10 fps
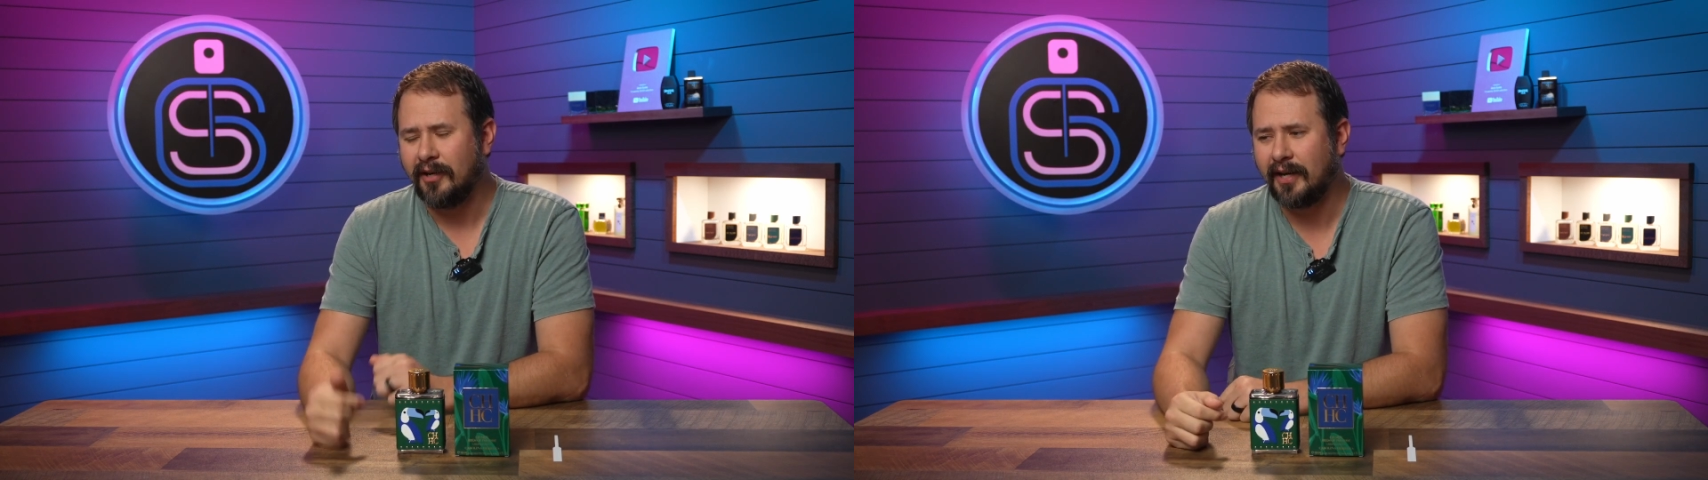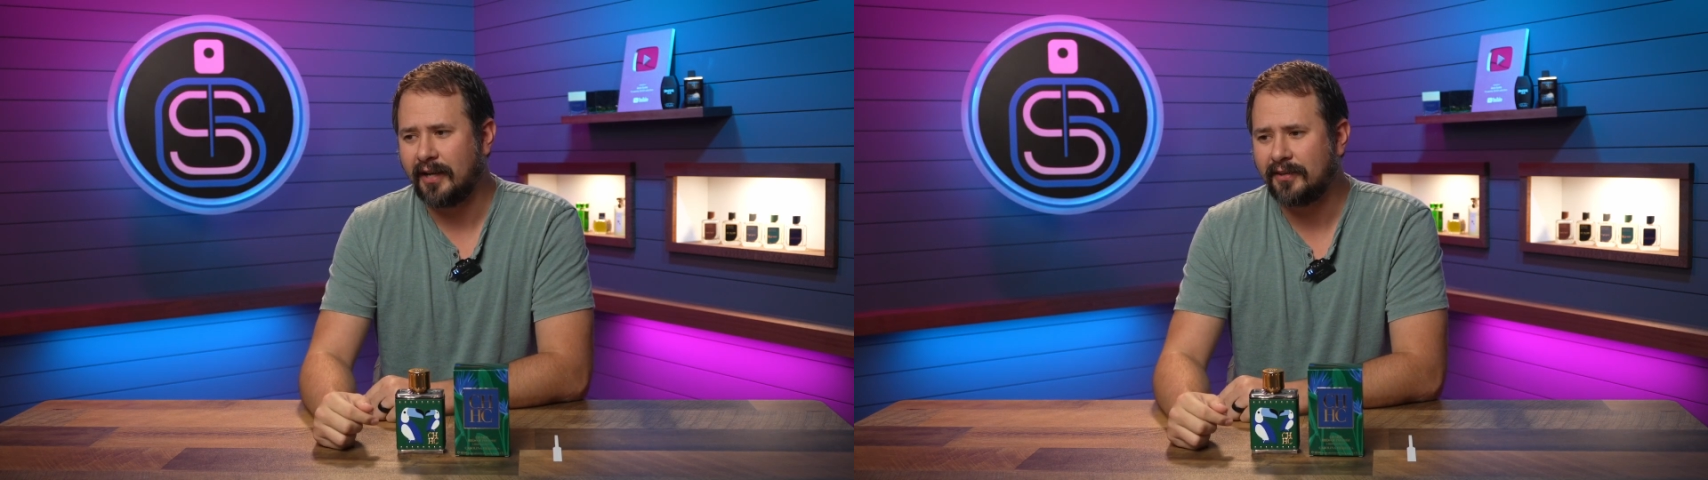
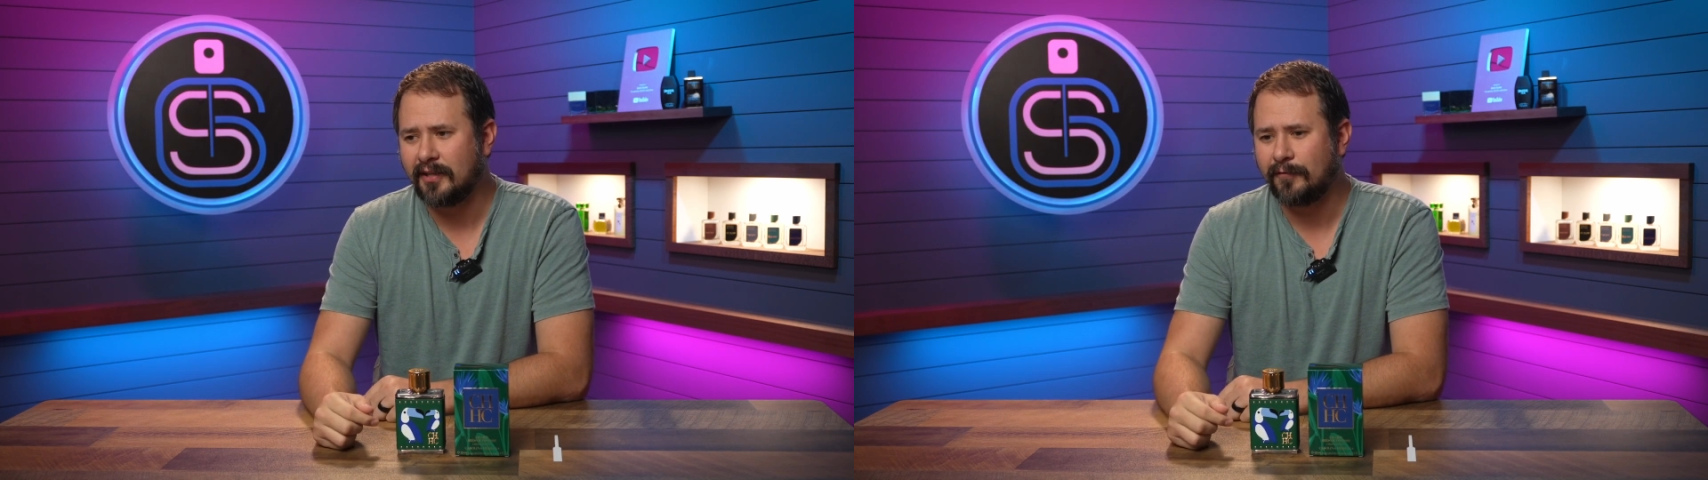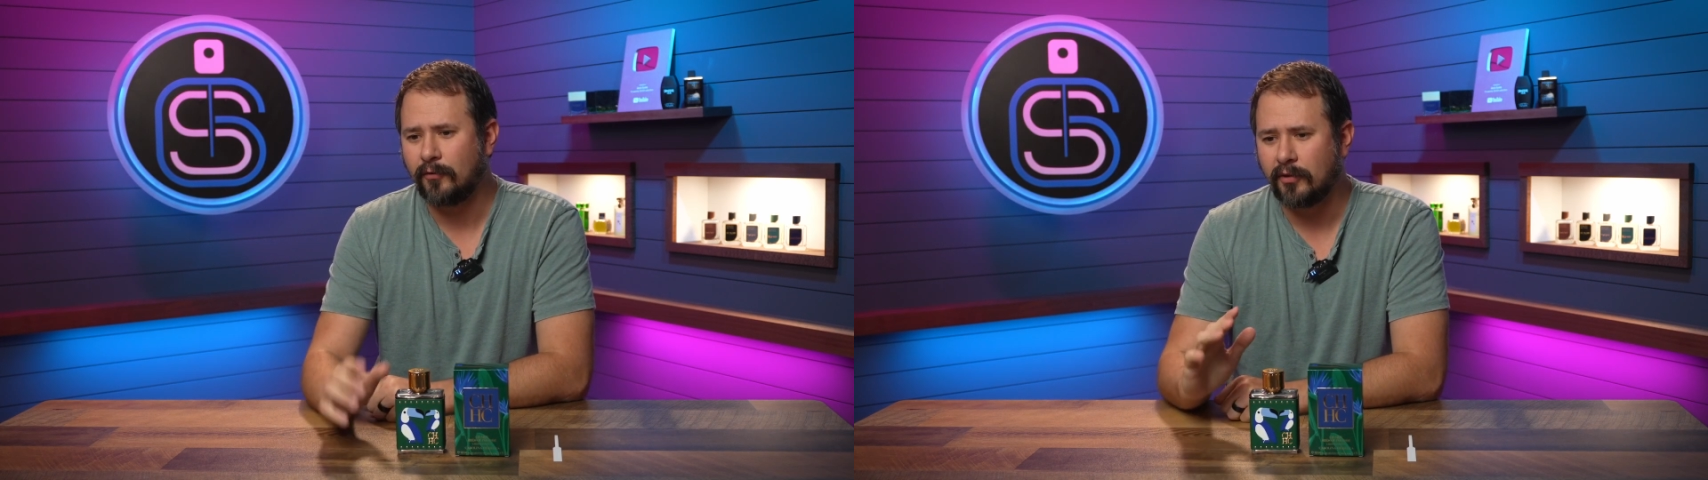And I
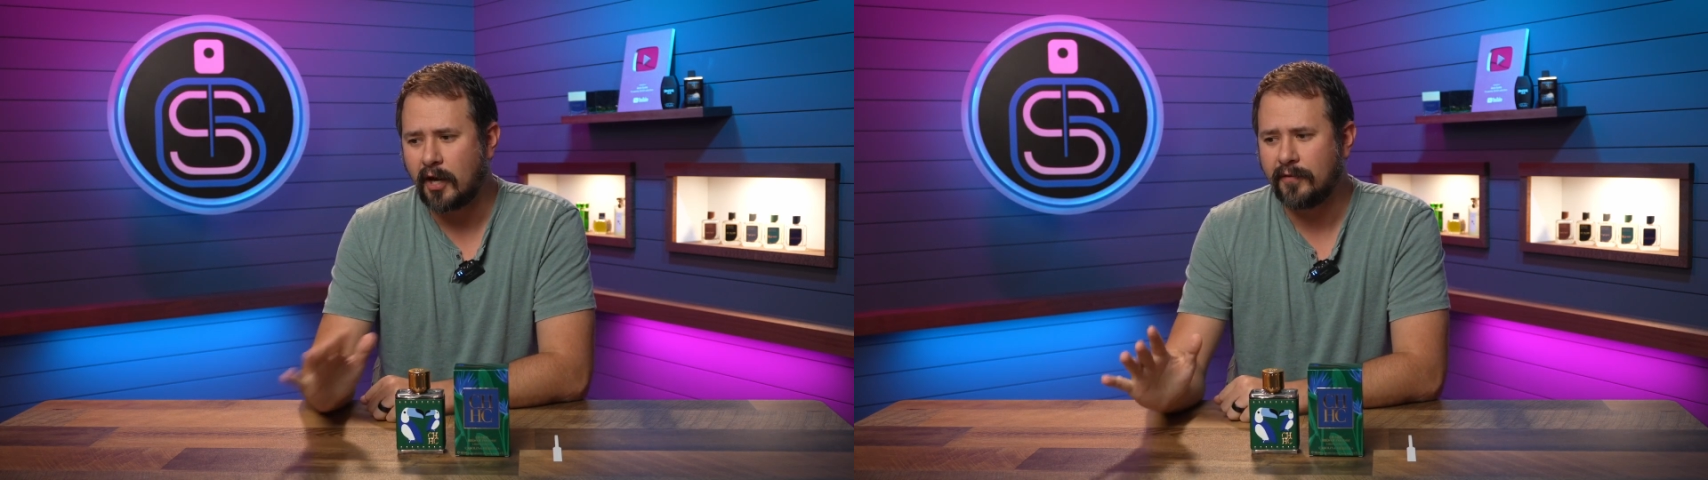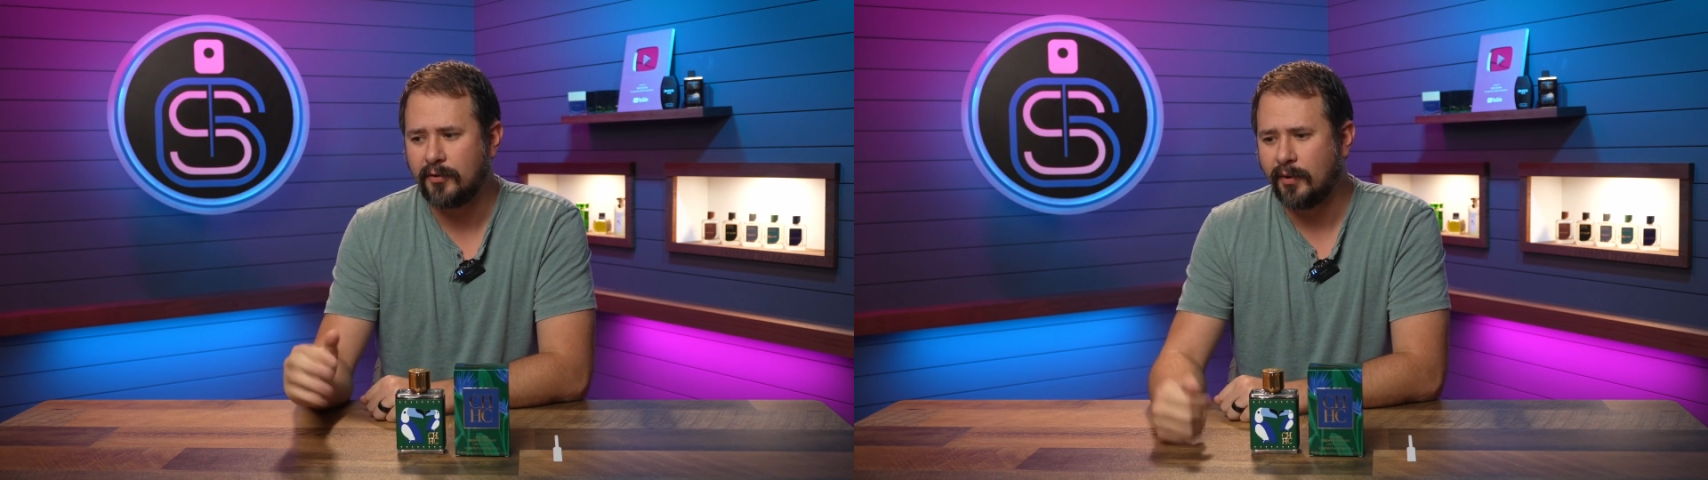think for a
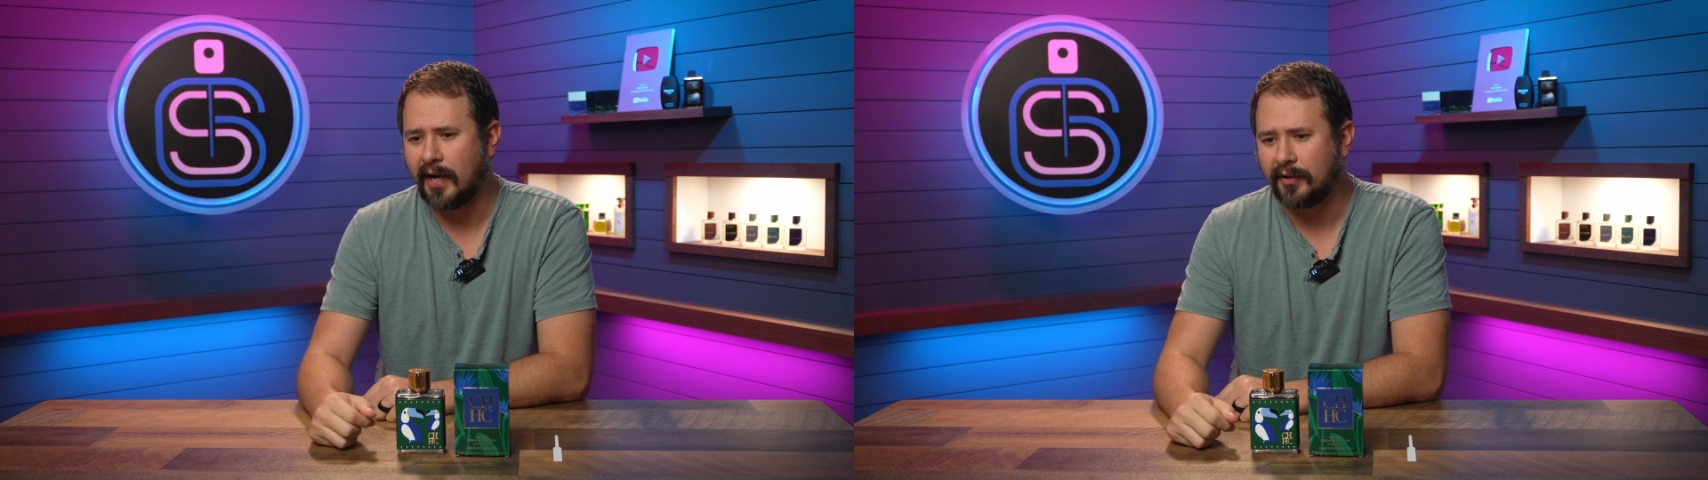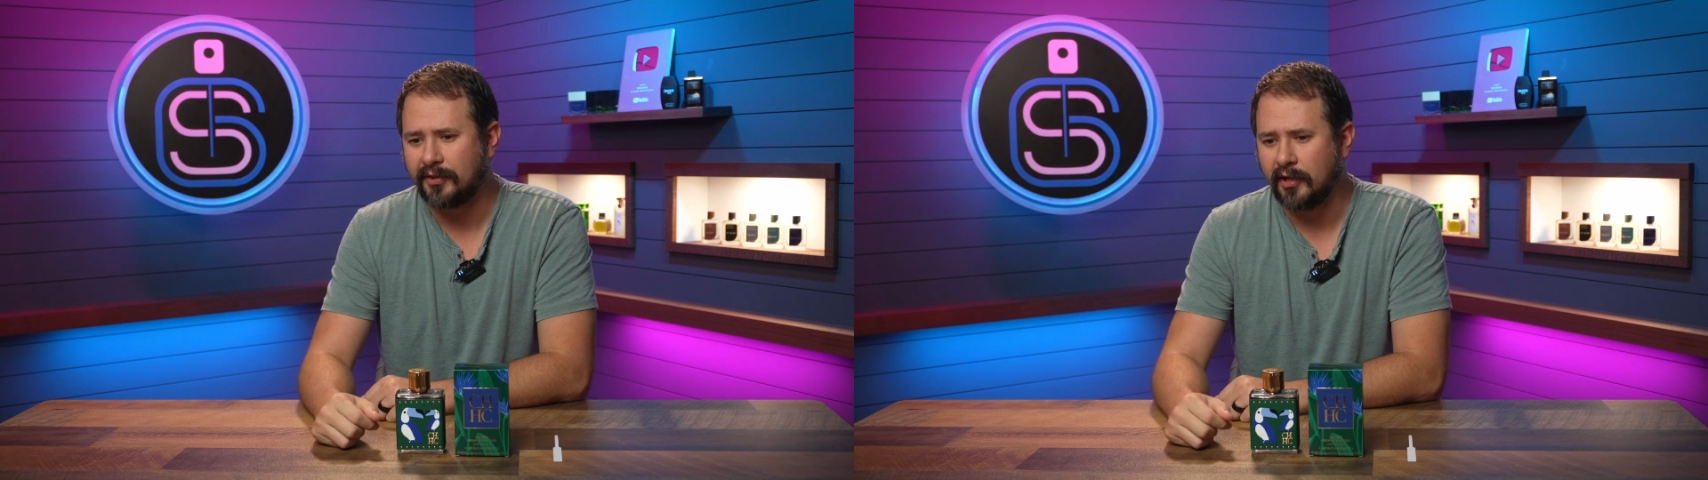lot of you
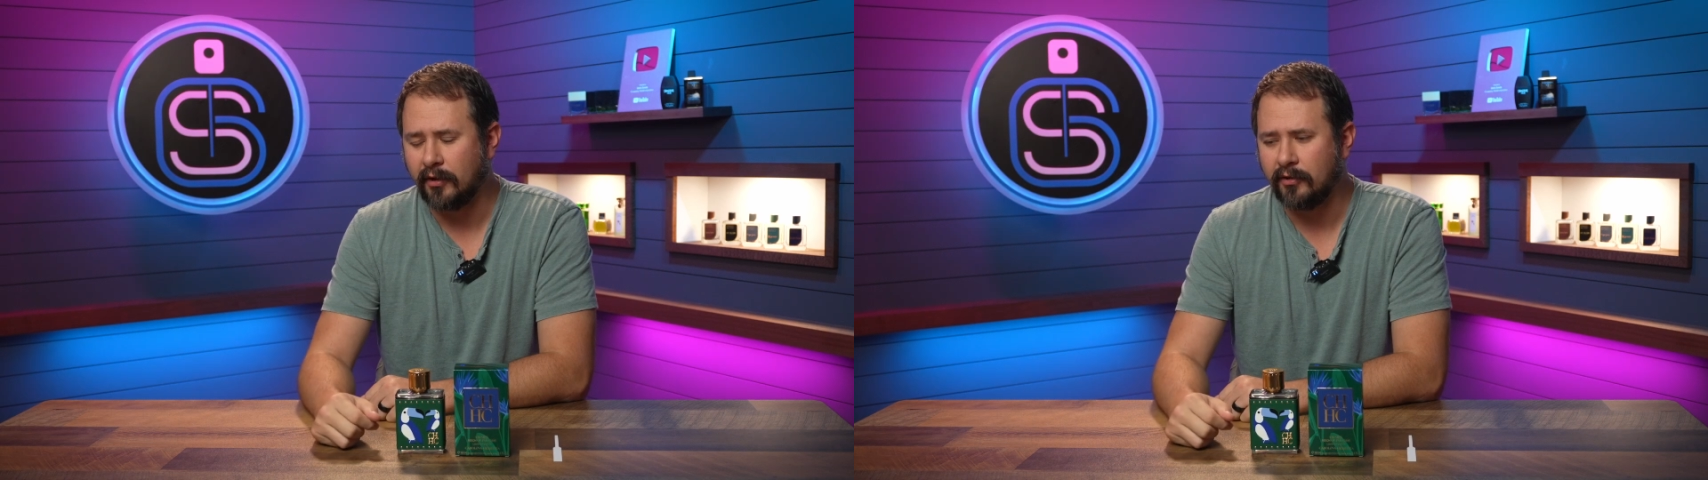out there,